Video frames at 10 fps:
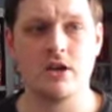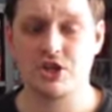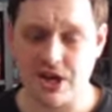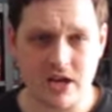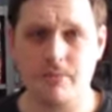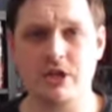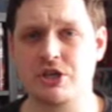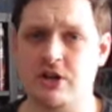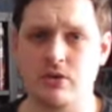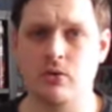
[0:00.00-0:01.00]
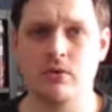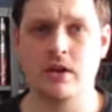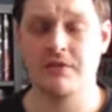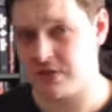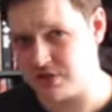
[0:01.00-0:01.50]
check my channel.
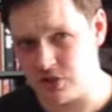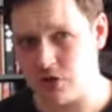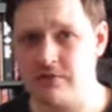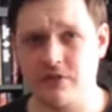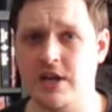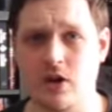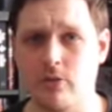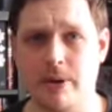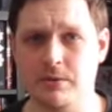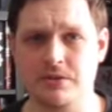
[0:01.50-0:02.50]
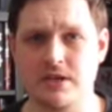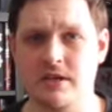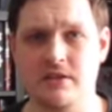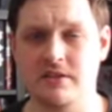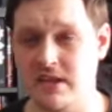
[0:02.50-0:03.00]
If there's not a video about
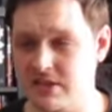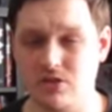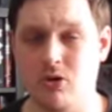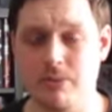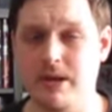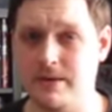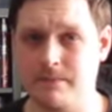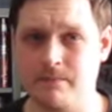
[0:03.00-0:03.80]
it, then it's not me.